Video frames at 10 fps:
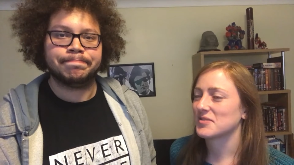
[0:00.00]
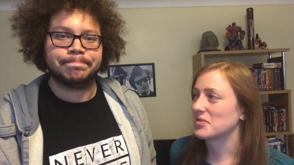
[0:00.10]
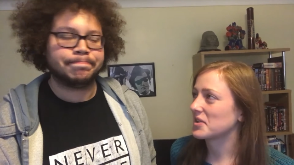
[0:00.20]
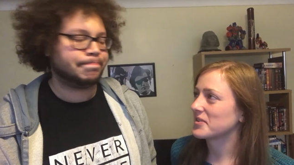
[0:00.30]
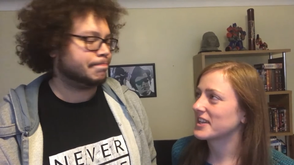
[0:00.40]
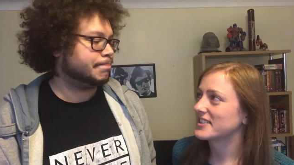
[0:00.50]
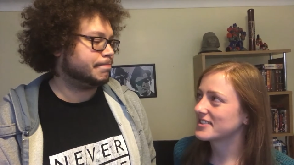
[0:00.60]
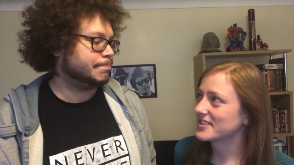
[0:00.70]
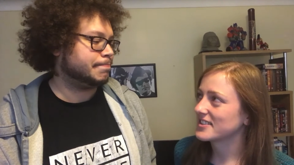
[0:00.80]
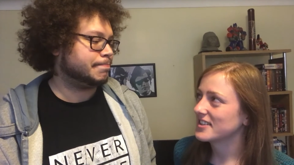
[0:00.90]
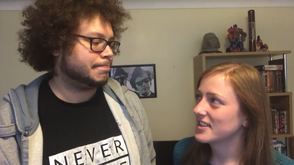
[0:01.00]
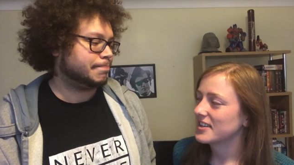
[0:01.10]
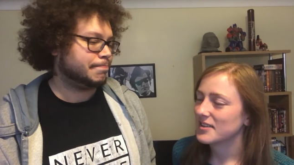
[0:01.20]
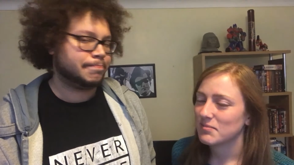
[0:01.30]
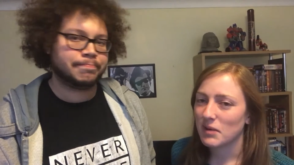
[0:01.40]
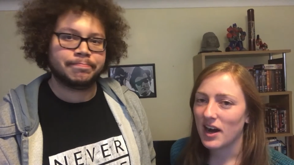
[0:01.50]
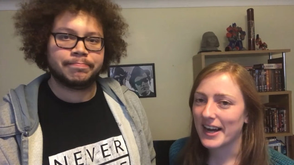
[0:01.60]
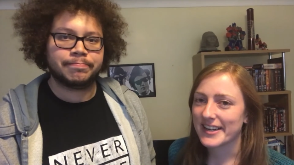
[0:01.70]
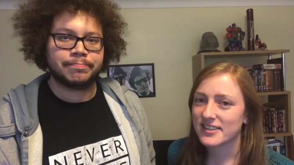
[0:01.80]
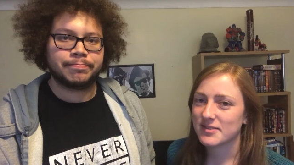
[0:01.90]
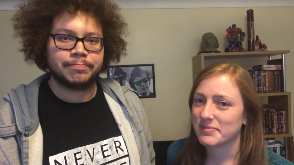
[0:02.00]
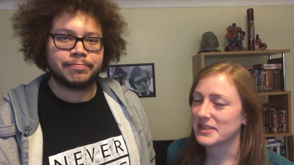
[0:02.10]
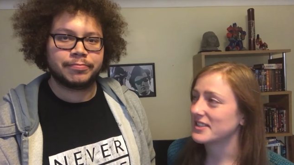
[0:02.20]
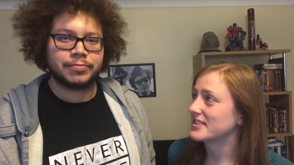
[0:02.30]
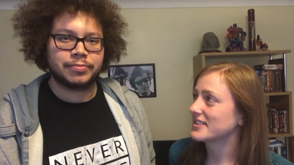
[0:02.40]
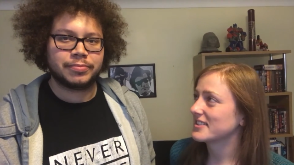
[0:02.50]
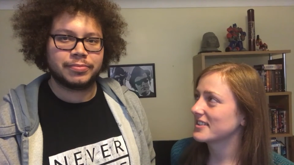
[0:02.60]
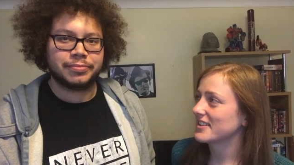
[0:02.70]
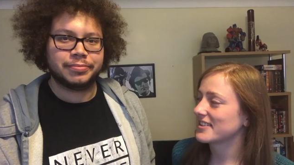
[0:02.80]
Speaker 1: are some good words. Mine, because